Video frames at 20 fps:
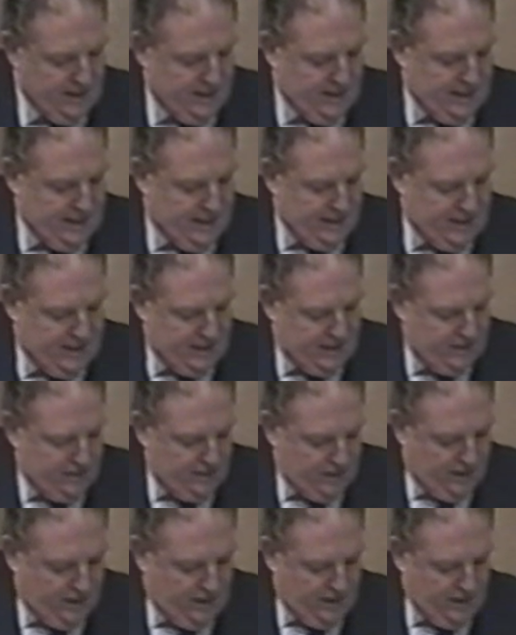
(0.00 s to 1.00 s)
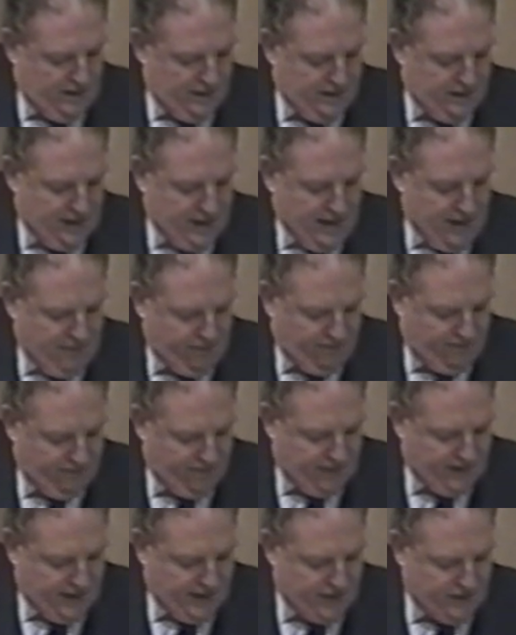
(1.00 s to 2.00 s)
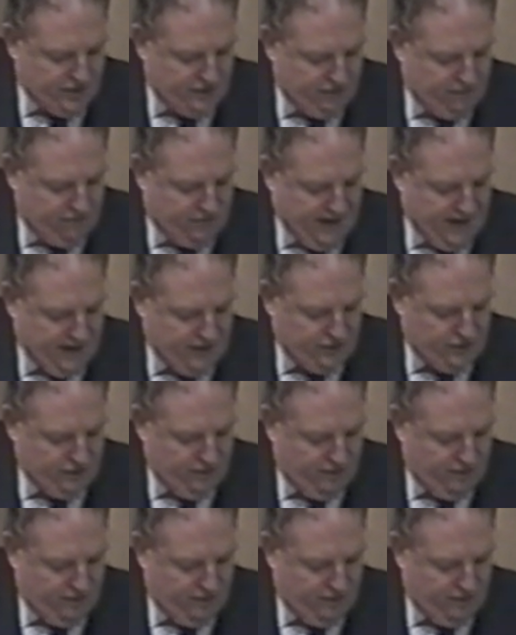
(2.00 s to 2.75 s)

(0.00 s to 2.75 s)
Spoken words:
in an amplification factor